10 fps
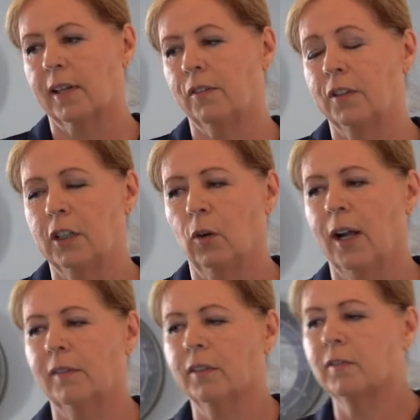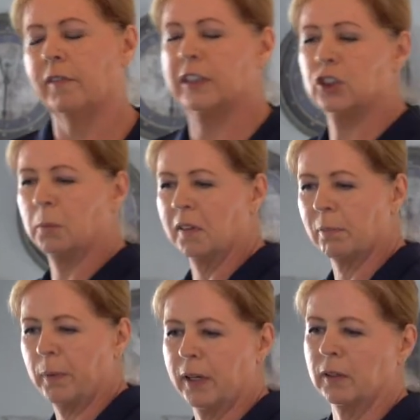If you don't have a vegetable
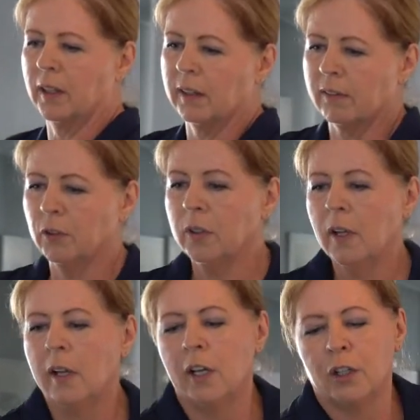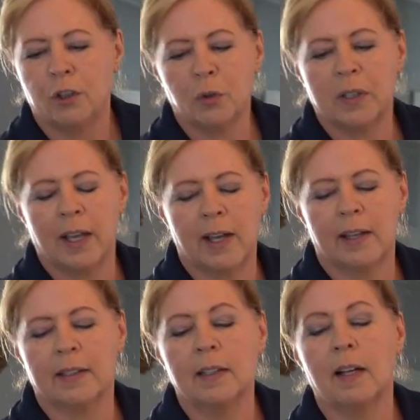spiralizer, you can